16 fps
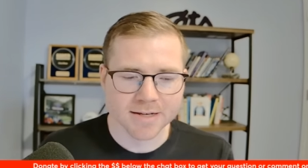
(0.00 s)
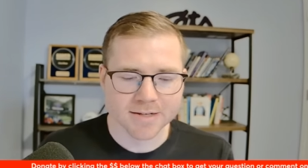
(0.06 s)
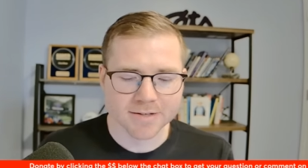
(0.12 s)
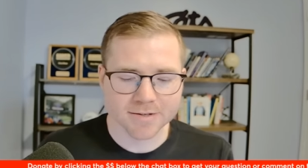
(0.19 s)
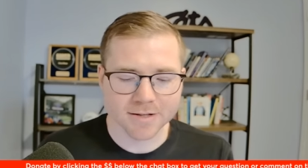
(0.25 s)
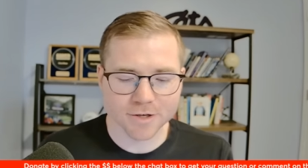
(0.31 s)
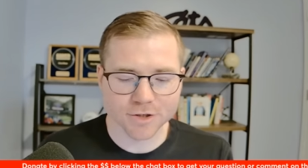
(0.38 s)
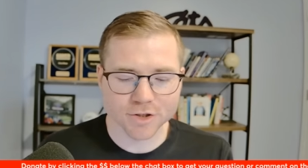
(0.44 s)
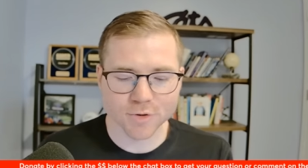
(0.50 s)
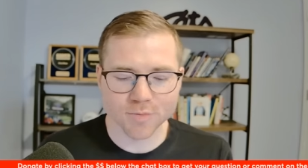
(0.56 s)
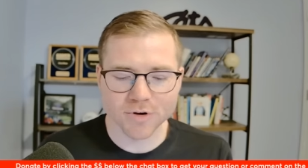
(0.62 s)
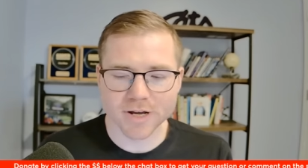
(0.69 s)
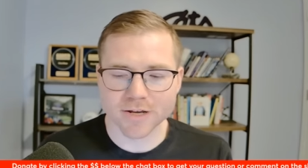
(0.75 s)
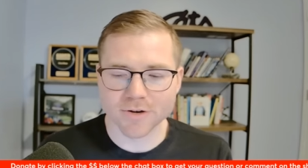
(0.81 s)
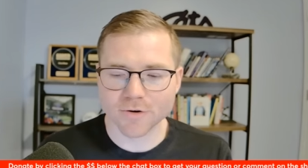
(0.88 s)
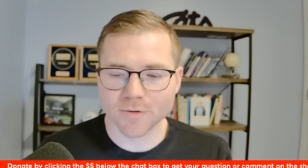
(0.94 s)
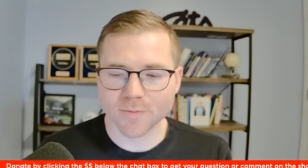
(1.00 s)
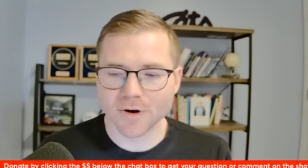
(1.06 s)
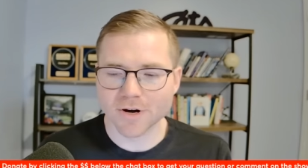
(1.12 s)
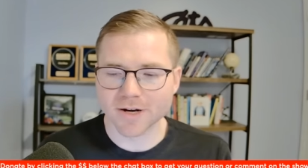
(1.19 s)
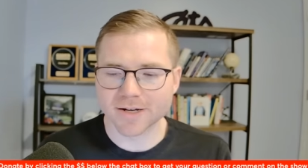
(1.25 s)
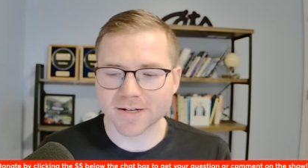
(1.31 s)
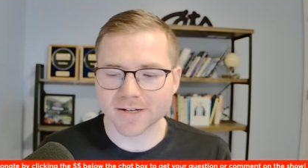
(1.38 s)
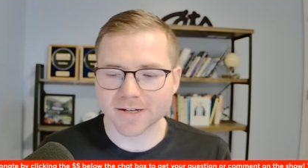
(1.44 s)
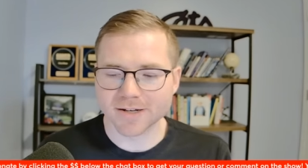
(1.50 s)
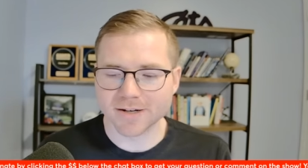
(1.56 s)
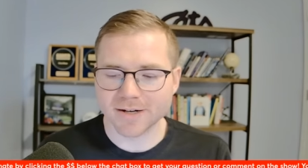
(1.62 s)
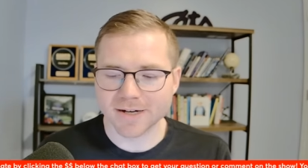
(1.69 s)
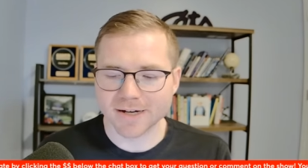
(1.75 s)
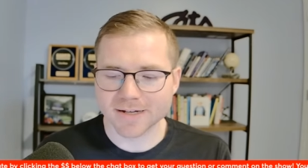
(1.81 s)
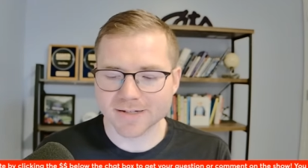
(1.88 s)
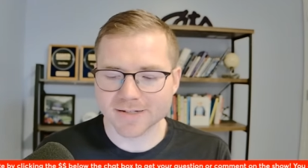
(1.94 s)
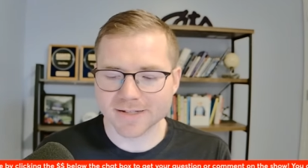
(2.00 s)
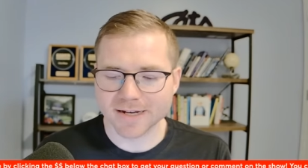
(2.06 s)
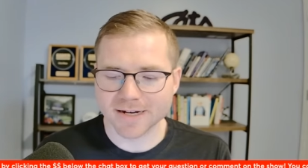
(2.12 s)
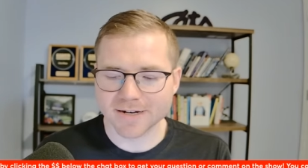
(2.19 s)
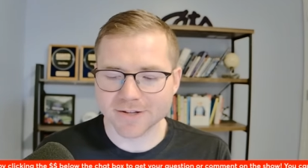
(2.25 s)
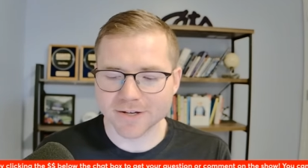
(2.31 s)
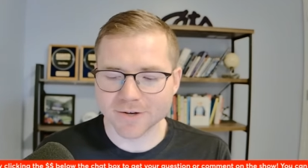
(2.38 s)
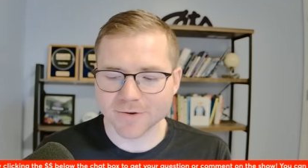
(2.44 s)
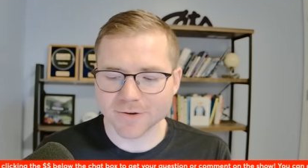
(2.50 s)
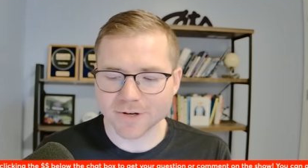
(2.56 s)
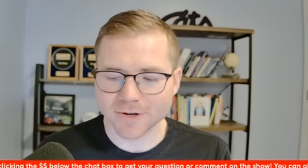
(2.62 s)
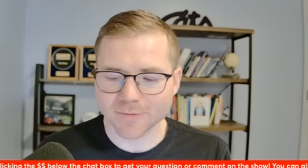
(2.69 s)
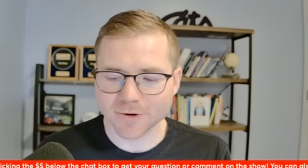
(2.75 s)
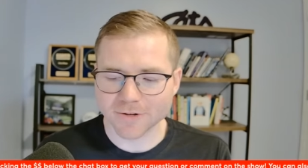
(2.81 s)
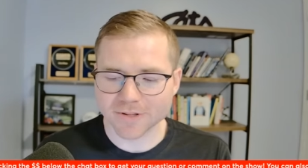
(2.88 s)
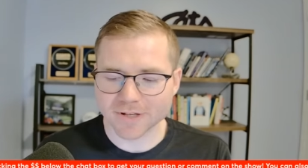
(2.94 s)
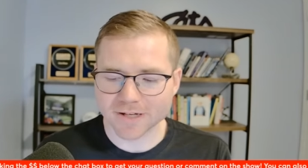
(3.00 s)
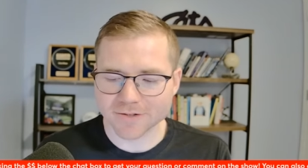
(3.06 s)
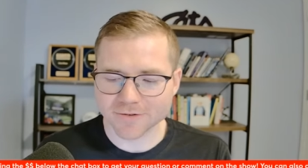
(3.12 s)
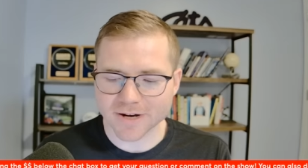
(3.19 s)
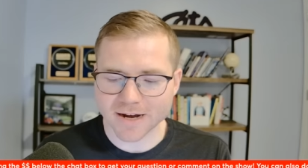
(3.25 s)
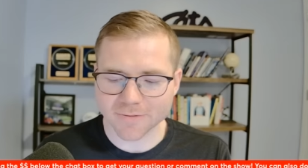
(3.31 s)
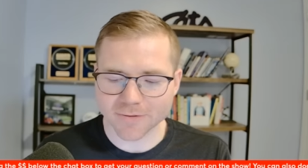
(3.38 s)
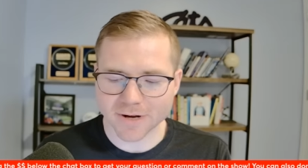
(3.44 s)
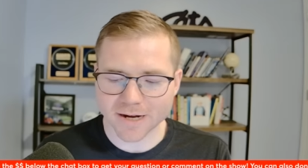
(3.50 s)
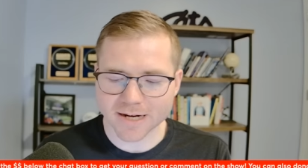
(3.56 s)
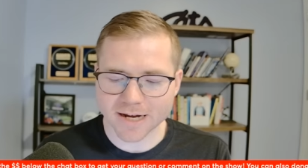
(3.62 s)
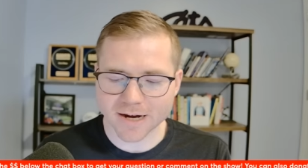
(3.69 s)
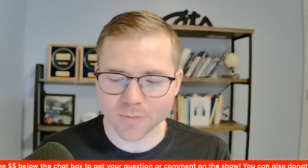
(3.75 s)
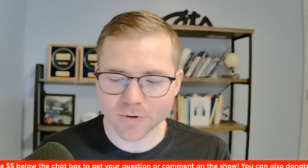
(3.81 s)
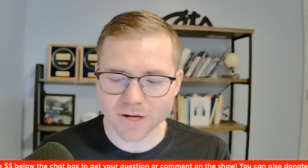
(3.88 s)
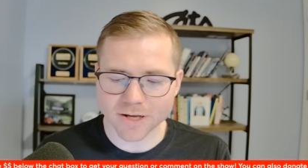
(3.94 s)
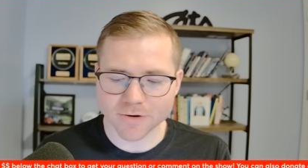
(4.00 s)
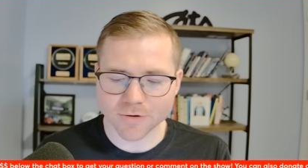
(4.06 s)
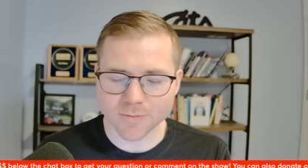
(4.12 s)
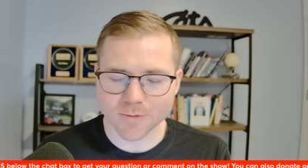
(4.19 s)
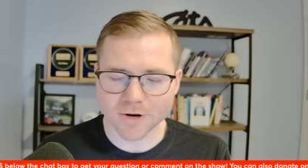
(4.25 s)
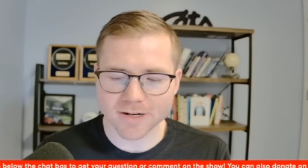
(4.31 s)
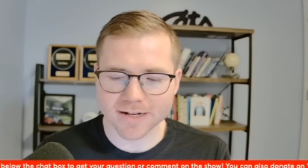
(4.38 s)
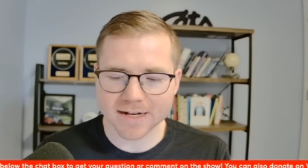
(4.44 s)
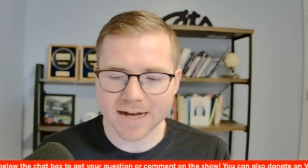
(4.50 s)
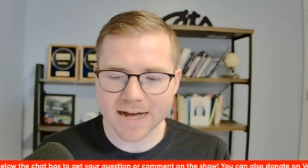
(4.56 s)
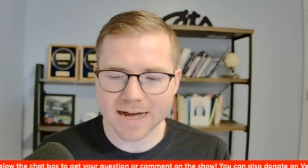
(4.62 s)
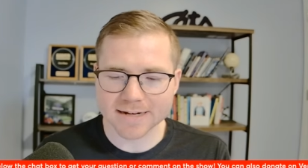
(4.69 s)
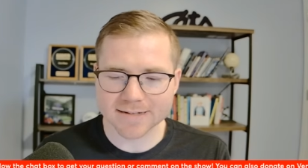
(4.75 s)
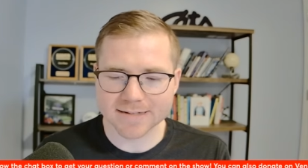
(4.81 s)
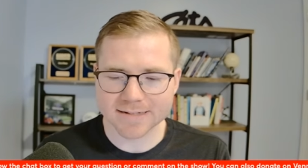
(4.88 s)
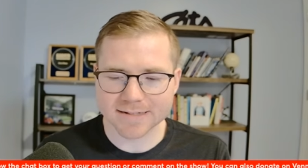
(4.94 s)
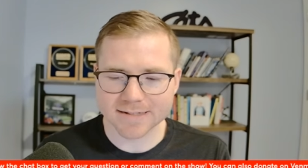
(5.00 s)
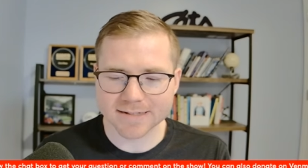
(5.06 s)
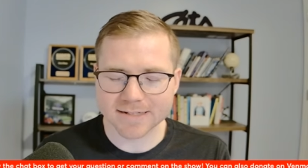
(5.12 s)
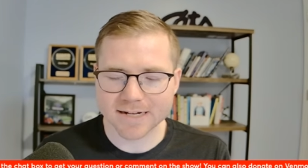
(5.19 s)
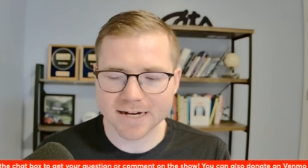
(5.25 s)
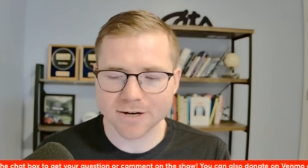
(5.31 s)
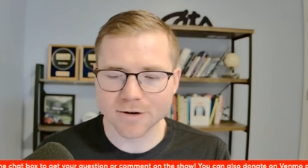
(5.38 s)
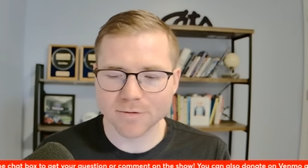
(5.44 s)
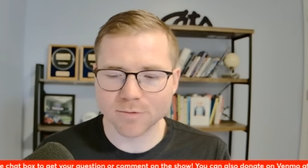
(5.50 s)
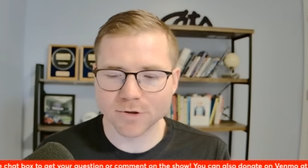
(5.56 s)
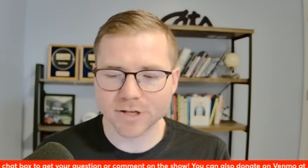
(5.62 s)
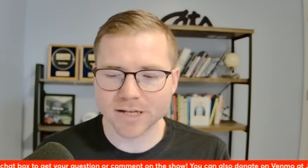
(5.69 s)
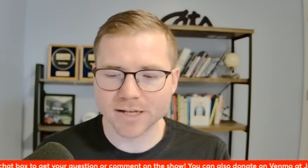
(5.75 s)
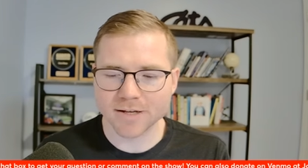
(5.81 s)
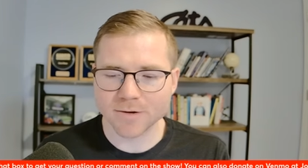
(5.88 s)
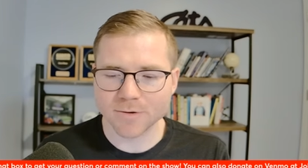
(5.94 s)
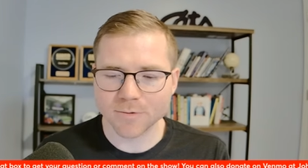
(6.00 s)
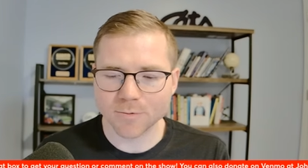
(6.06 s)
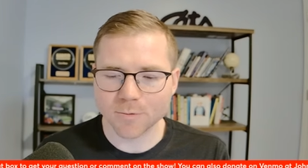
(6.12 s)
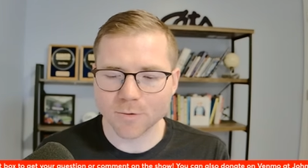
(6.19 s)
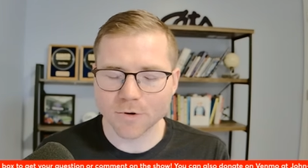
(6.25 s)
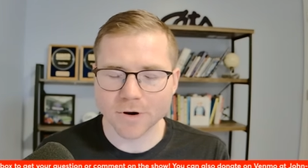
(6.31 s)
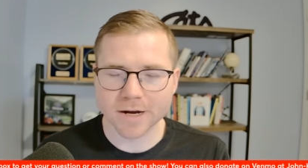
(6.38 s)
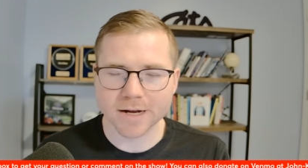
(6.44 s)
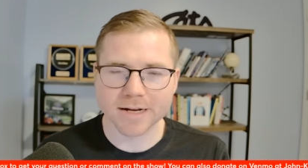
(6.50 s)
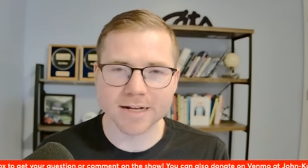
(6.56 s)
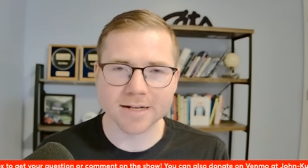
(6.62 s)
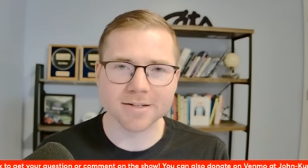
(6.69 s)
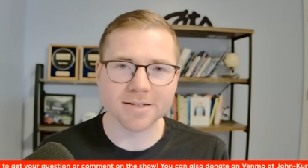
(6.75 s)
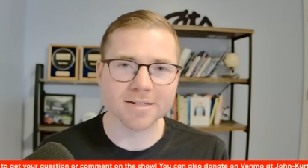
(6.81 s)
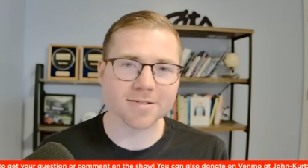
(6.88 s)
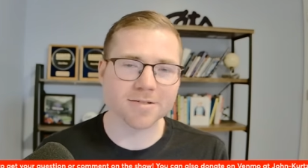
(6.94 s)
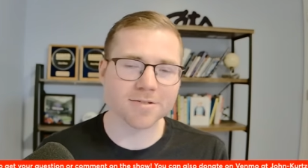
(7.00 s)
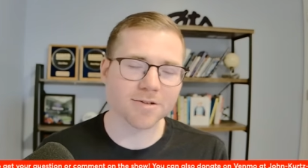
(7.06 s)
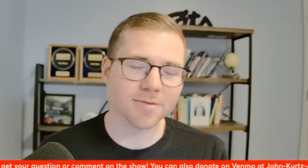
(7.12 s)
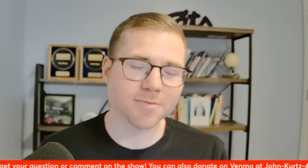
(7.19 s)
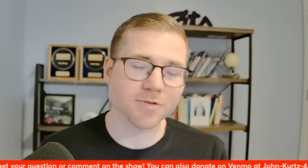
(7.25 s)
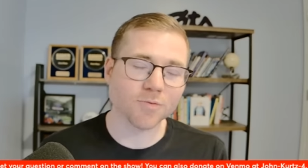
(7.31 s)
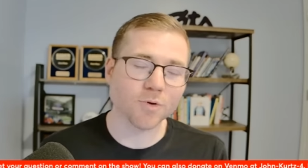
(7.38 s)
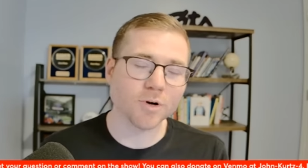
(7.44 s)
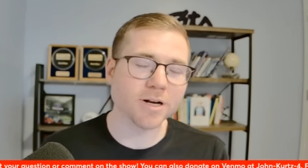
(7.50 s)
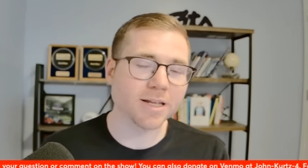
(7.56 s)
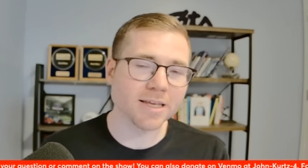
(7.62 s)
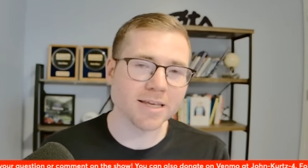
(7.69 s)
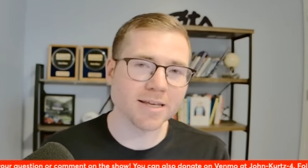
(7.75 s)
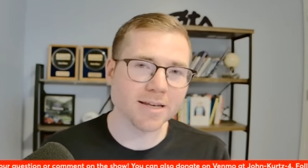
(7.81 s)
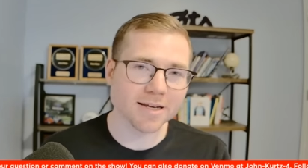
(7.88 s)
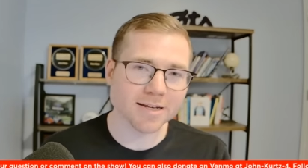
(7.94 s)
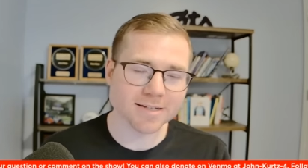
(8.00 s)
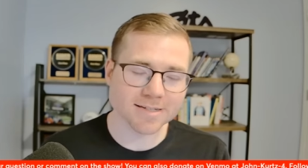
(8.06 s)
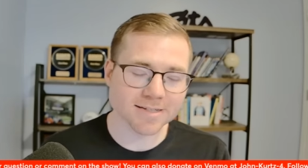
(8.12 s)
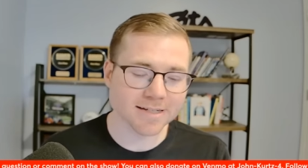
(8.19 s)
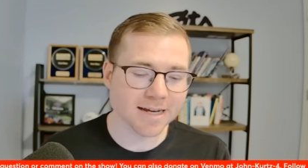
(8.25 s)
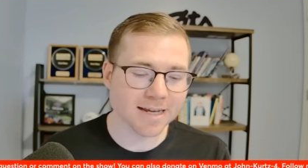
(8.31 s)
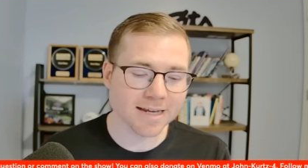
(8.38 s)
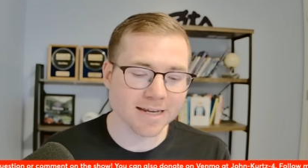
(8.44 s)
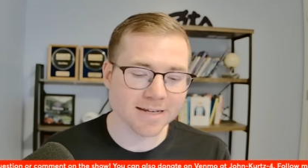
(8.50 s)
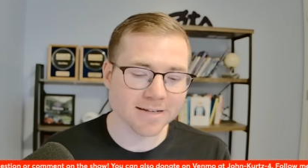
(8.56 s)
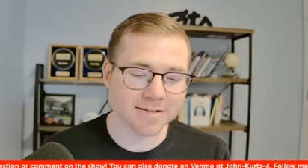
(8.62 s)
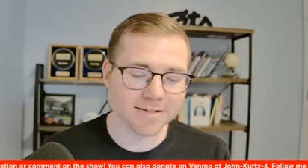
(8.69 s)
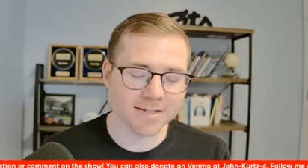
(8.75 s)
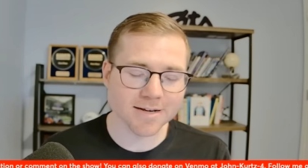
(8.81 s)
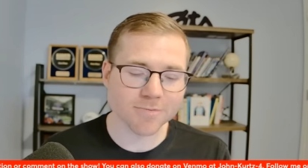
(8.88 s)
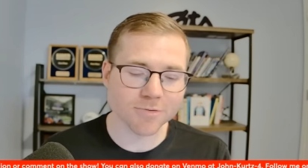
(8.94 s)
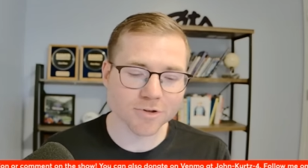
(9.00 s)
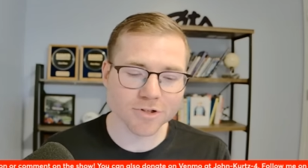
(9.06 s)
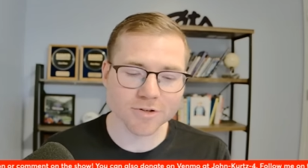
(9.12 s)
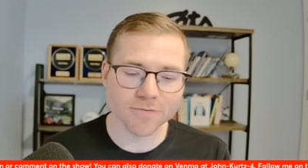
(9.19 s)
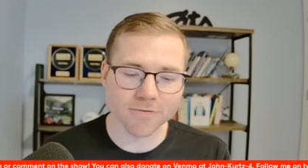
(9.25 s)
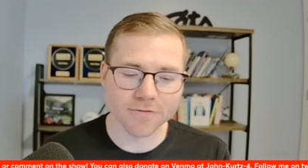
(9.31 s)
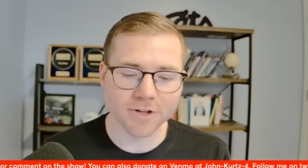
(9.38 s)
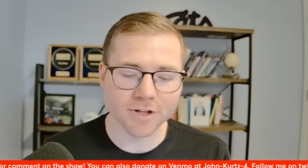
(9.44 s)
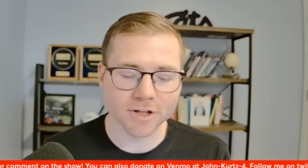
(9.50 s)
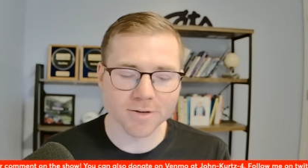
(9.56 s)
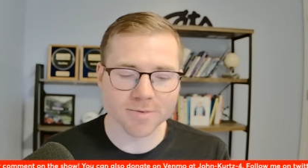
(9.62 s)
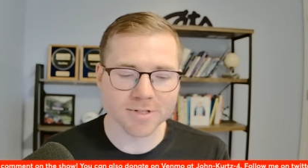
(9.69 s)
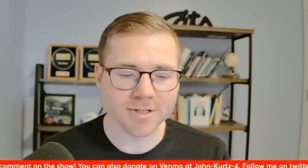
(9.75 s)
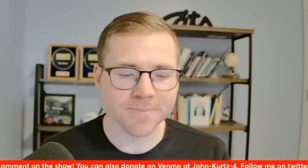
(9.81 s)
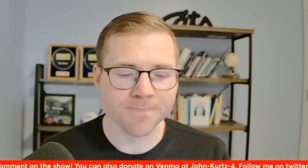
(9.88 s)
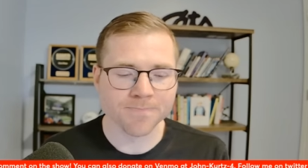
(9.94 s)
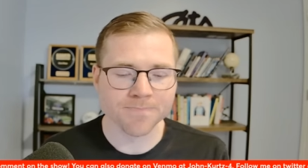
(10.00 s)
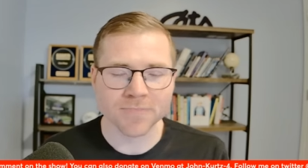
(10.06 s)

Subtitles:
So there's your Brent Yormark state of the union on where things are at right now. Brent Yormark not terribly worried, at least in terms of what he is saying. Same with Jim Phillips.